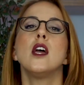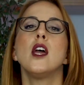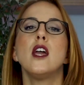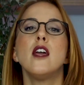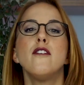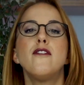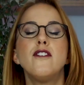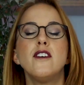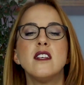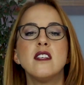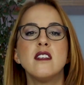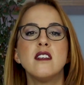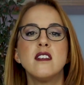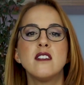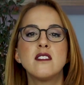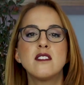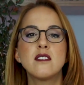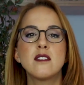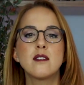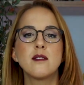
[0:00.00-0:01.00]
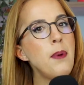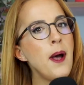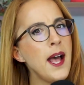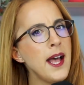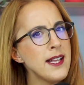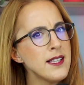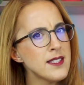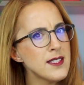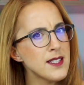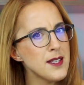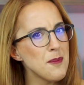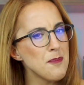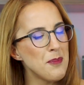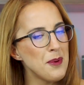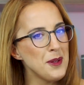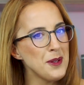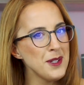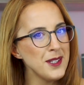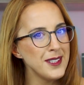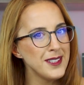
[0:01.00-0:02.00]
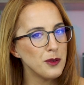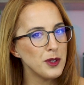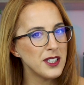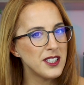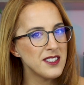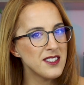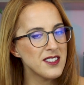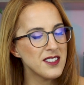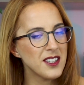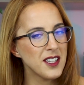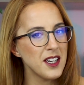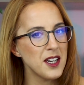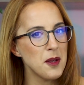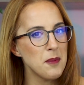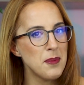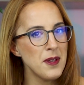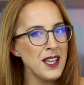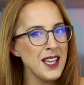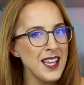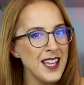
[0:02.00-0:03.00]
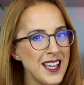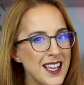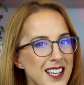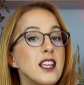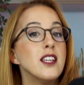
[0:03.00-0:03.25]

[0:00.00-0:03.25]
If it's past simple, what is it gonna be?